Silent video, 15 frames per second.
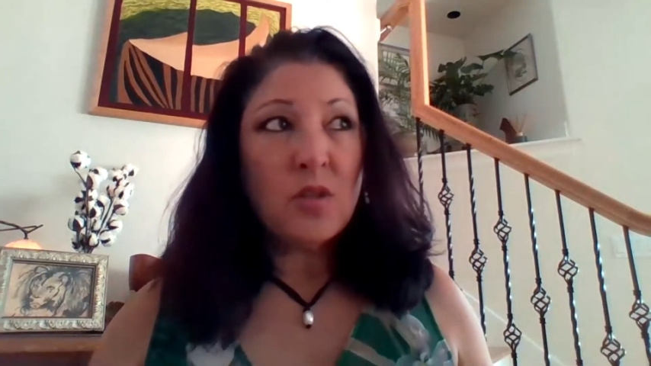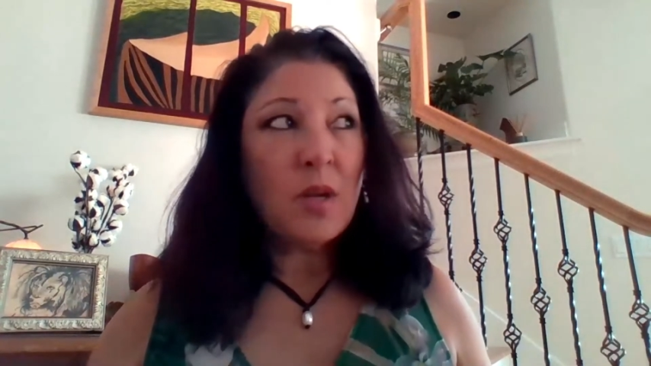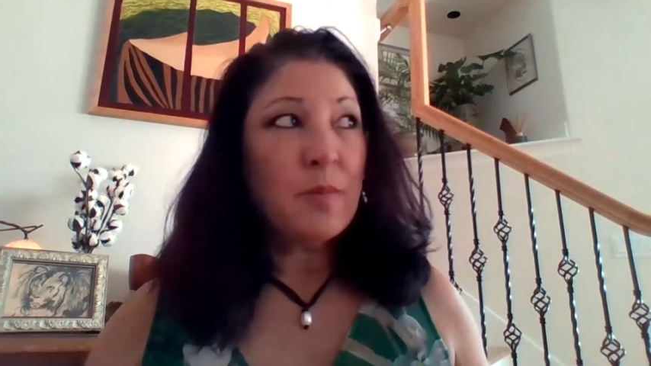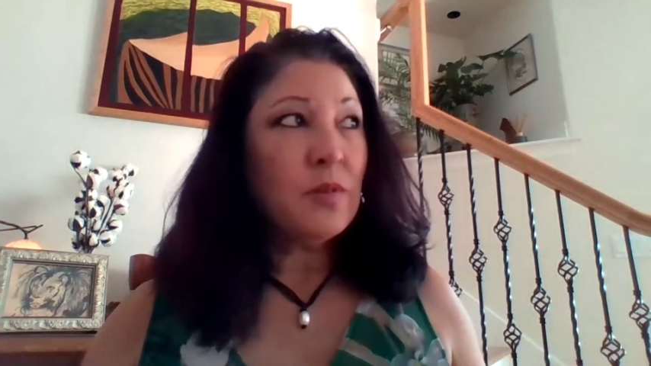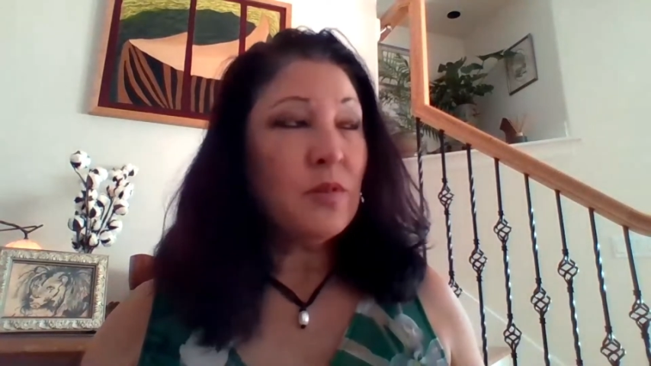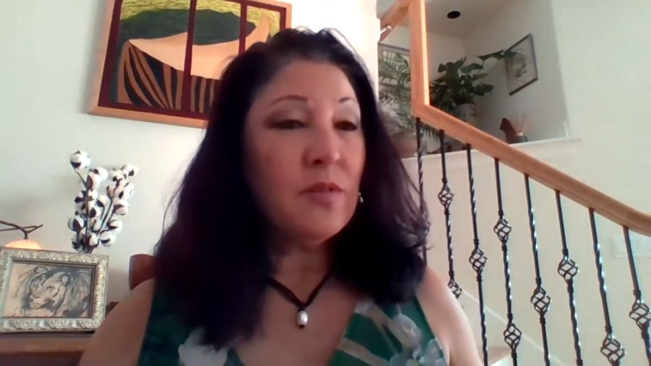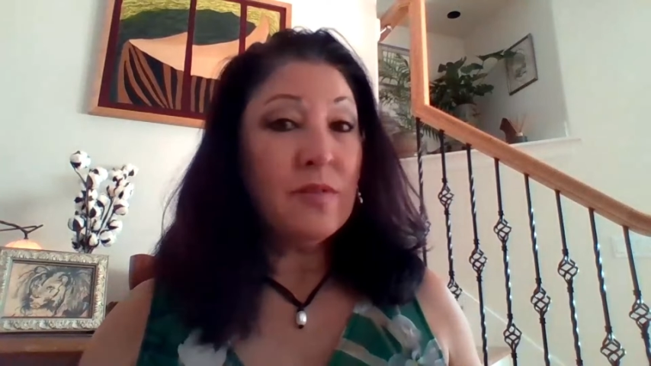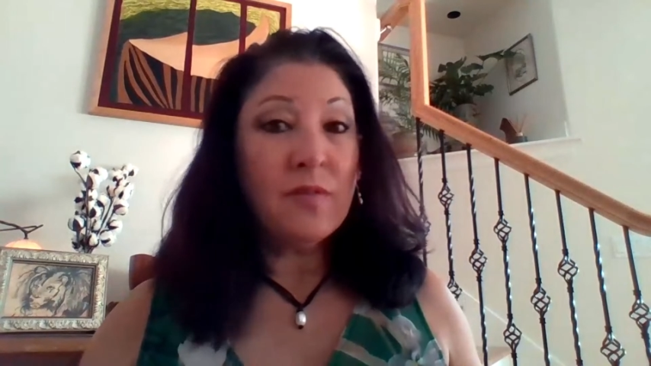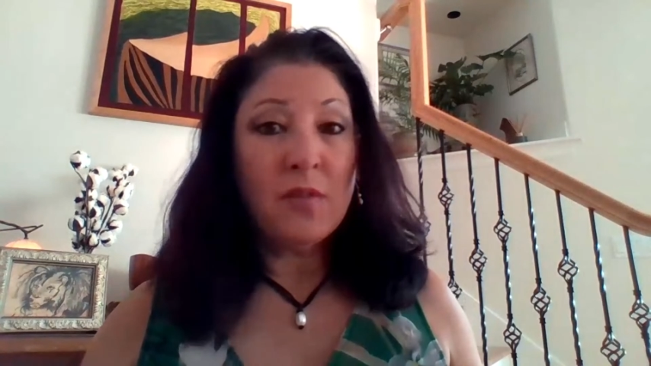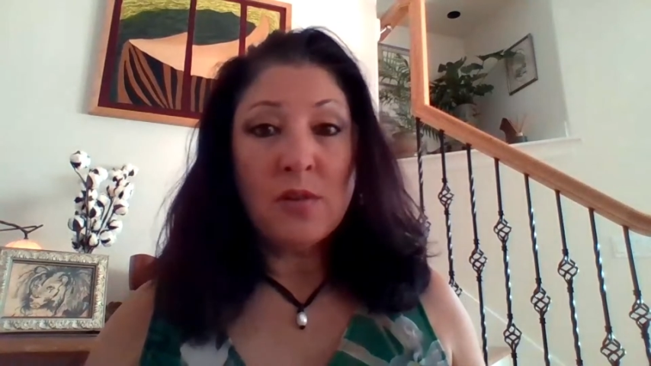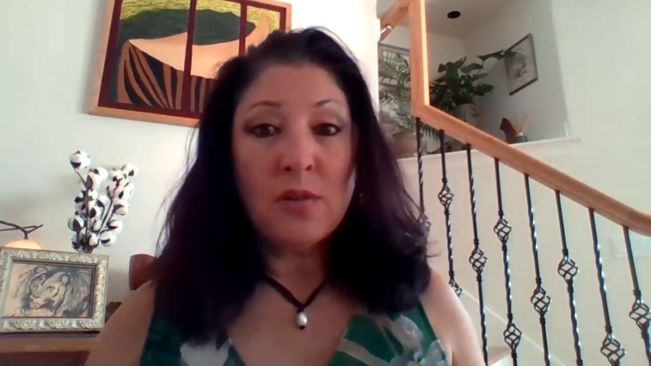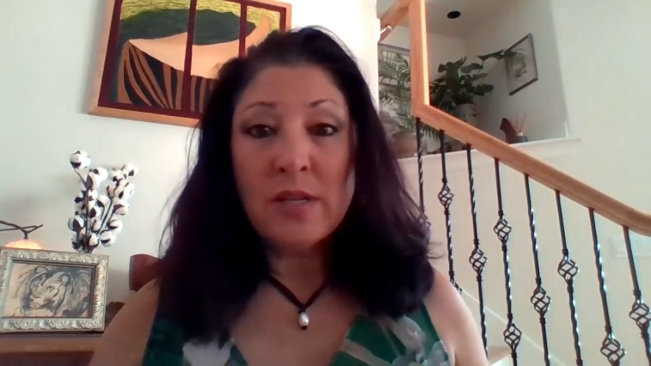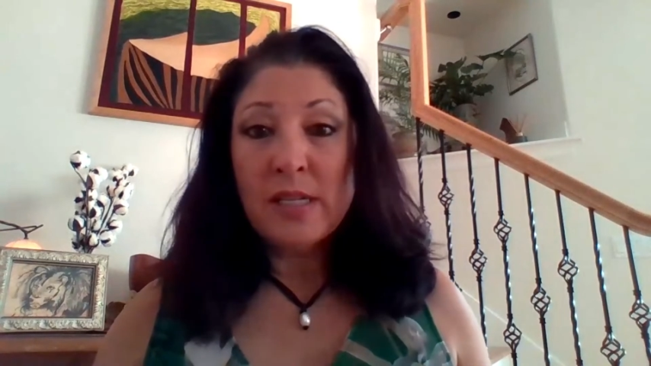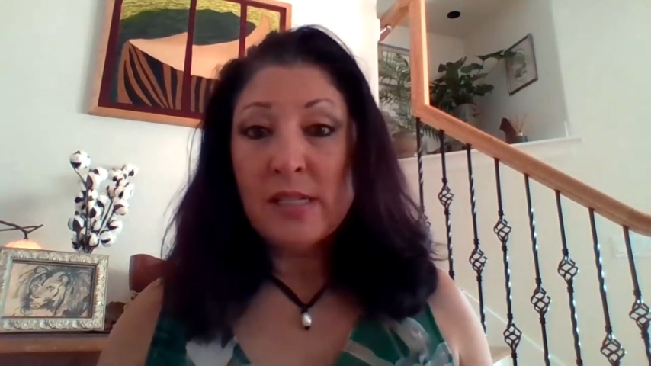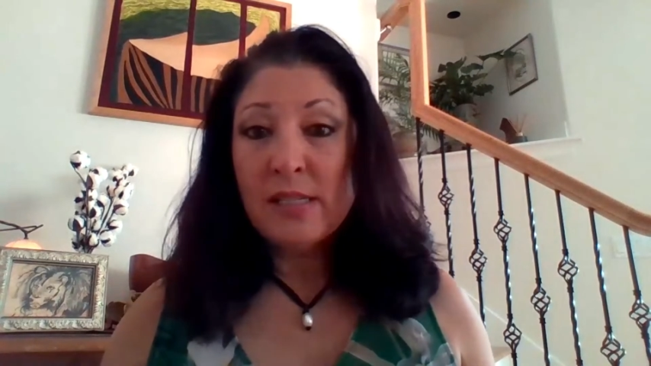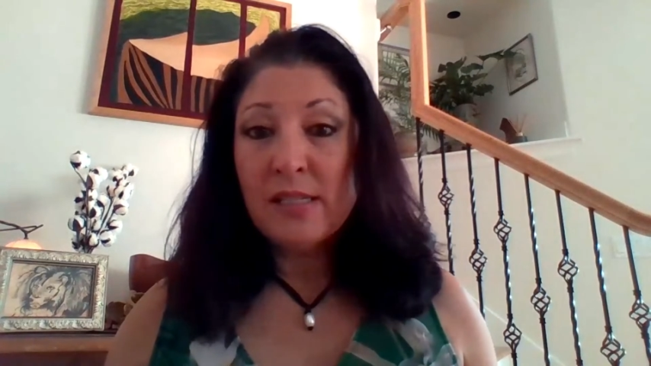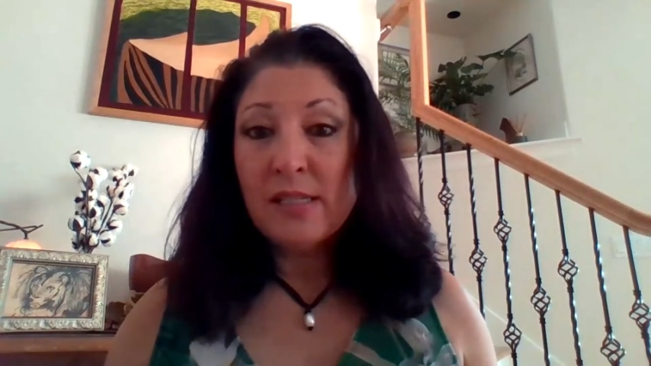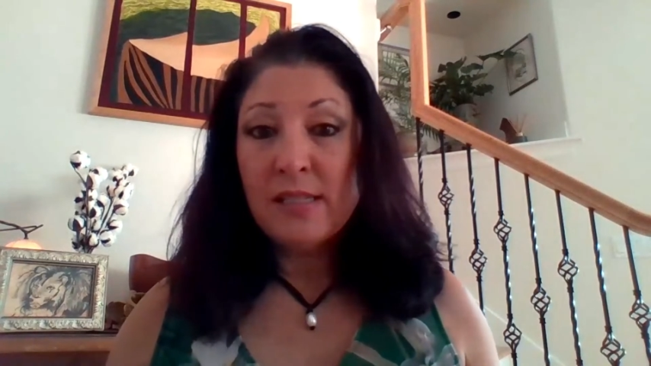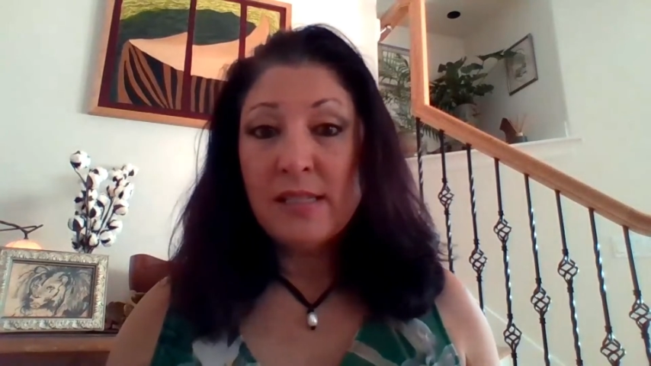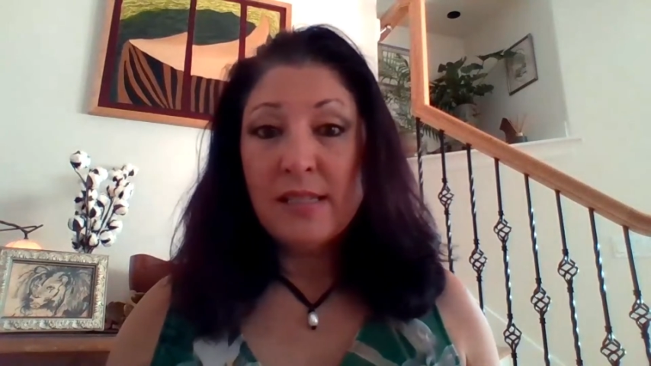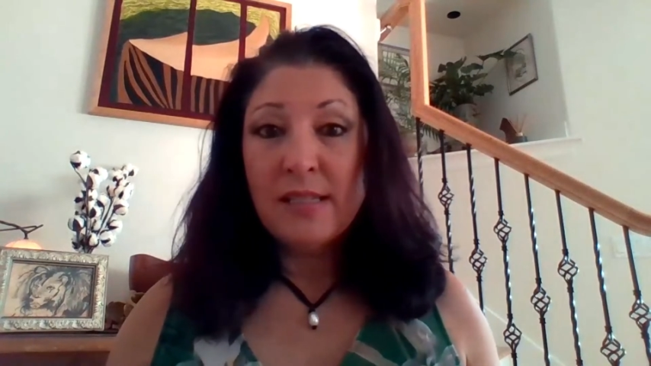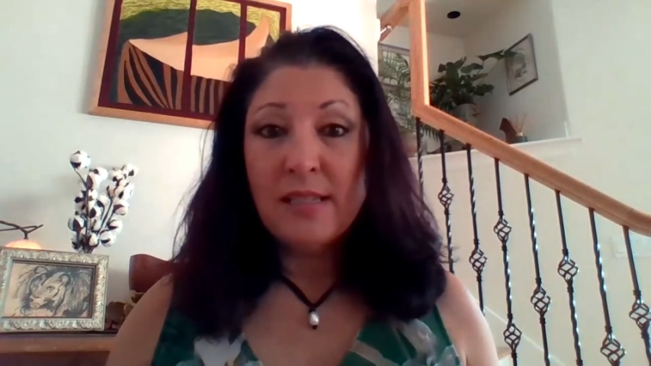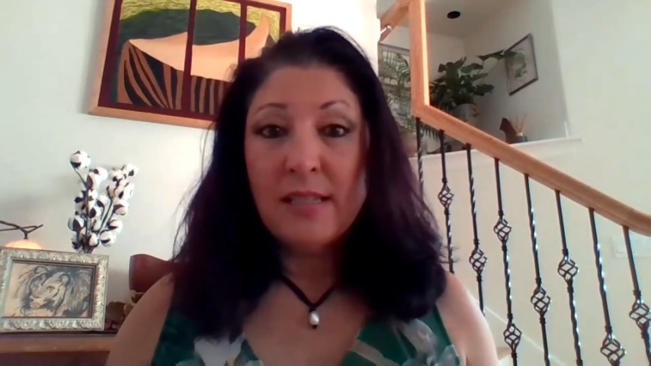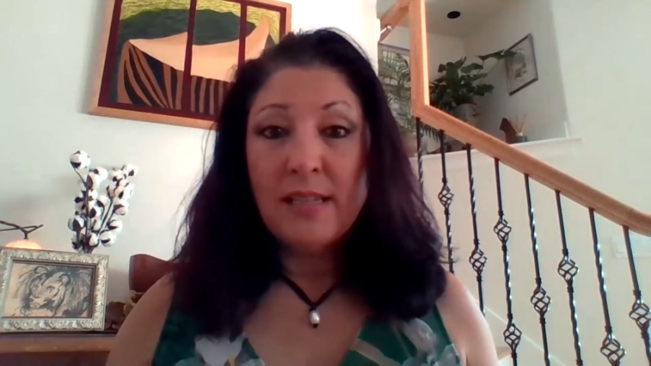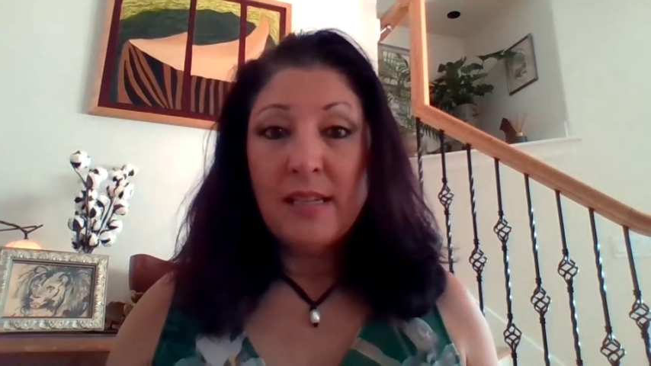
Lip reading: tropical forest.